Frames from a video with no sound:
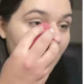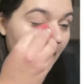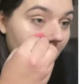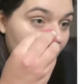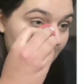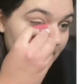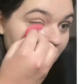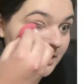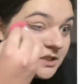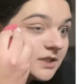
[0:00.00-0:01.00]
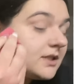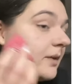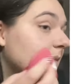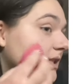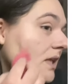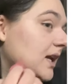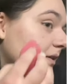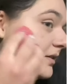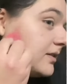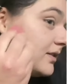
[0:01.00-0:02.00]
And that's just not me
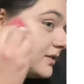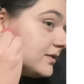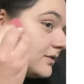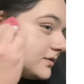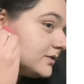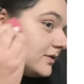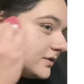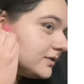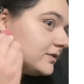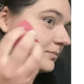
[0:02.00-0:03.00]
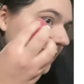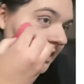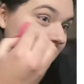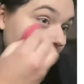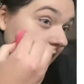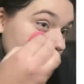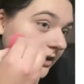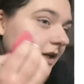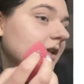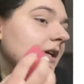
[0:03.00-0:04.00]
saying because I love
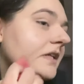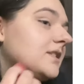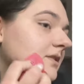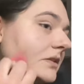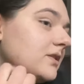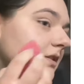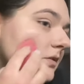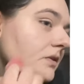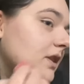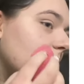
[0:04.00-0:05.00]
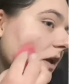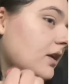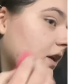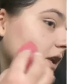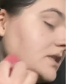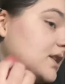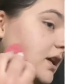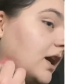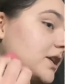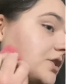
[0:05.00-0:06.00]
her. It's the honest to
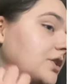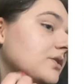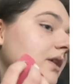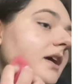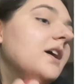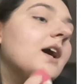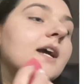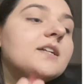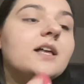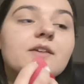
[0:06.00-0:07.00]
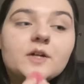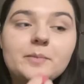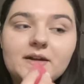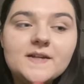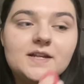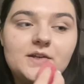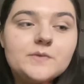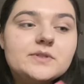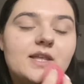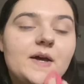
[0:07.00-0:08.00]
God truth. I tell everybody to
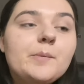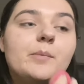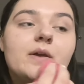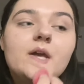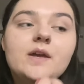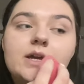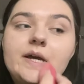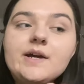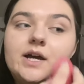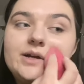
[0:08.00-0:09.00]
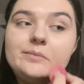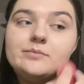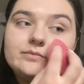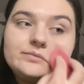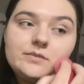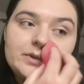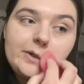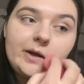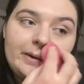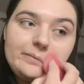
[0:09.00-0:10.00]
use them,
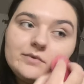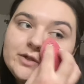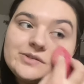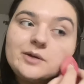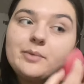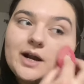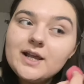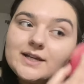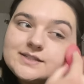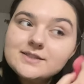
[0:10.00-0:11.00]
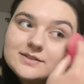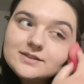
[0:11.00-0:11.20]
to use her products.